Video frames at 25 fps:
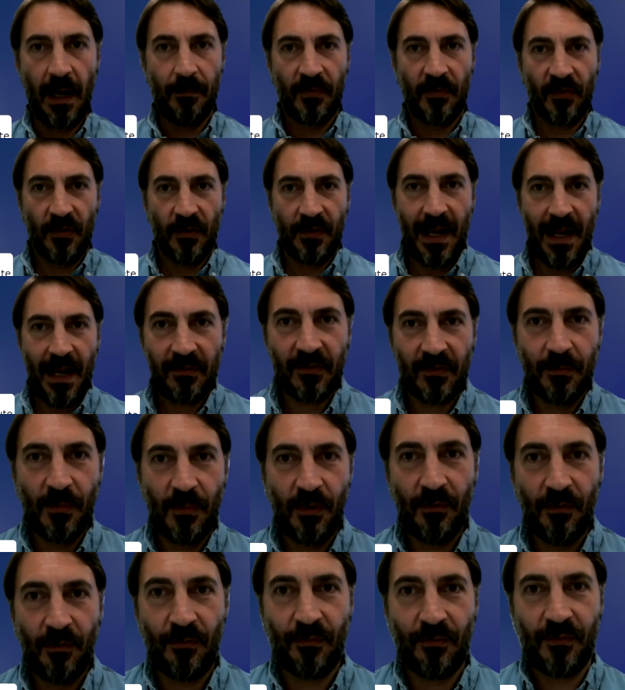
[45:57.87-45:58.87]
So now to
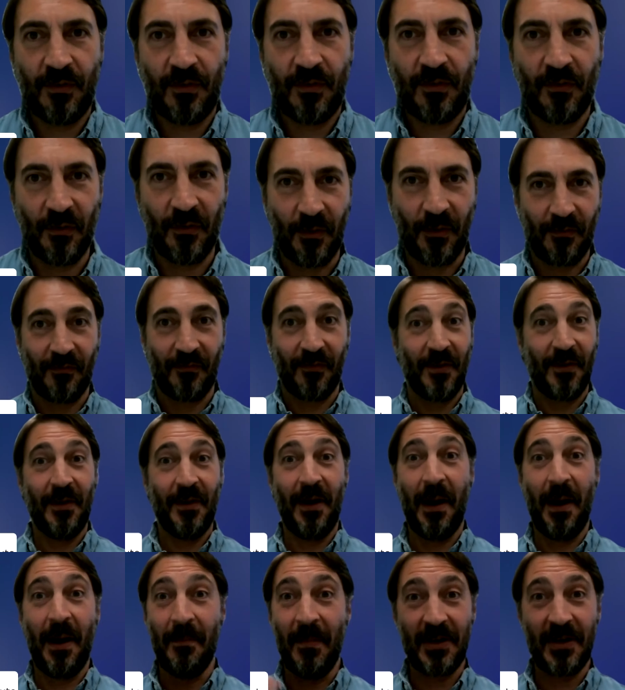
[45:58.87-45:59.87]
move to sort of
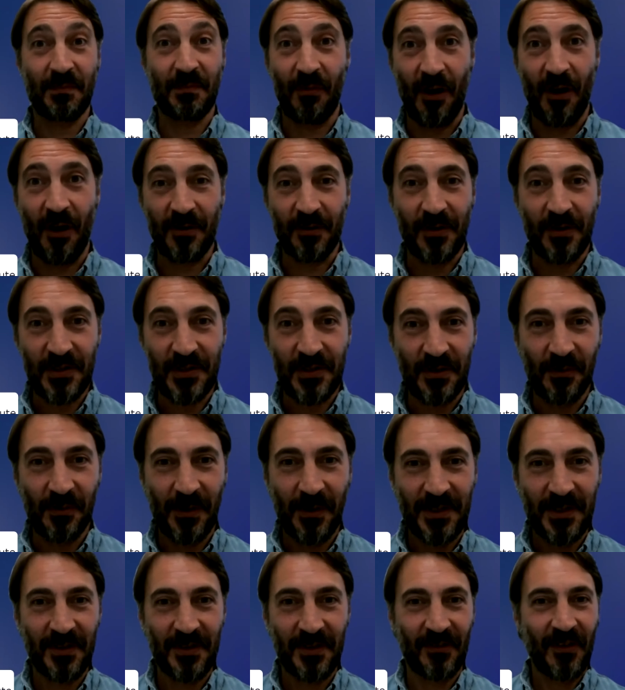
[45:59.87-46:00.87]
a much broader issue,
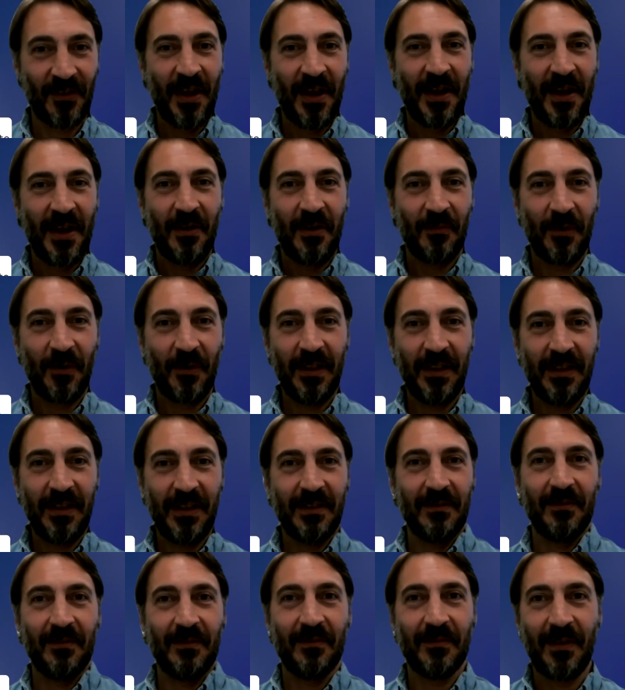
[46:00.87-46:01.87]
which is
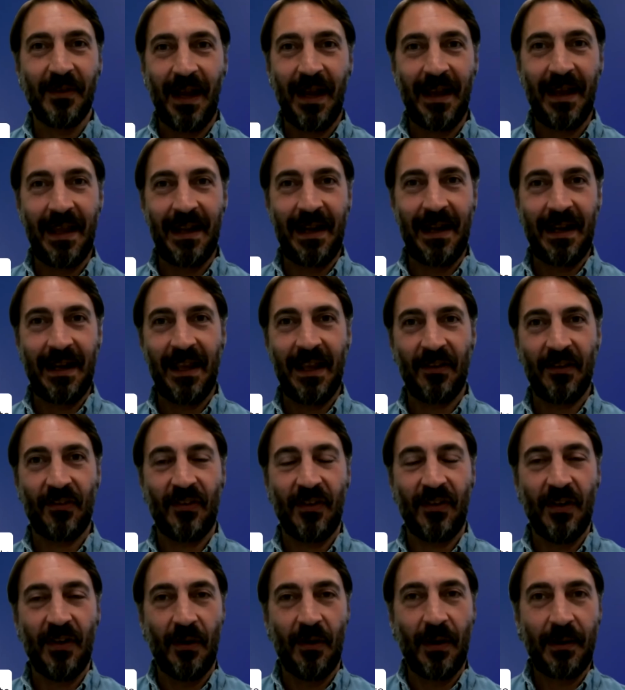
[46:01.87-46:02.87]
really, and I
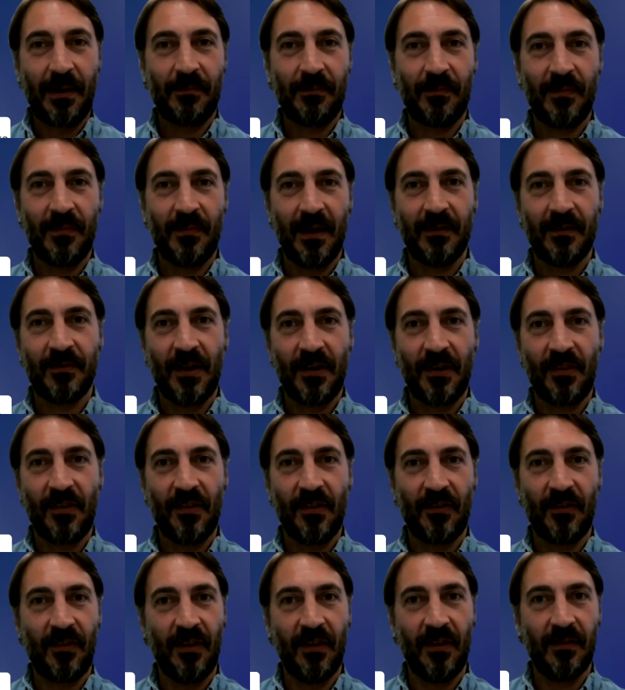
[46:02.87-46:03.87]
guess, I address
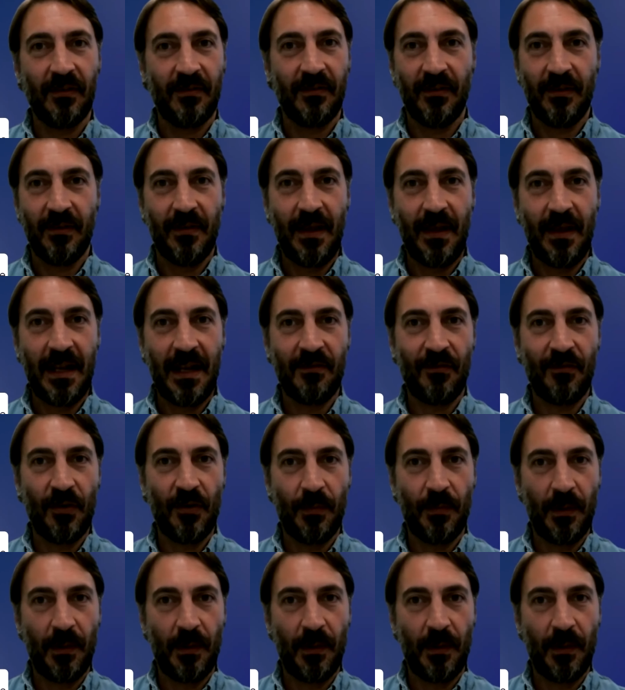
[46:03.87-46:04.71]
this to any of you,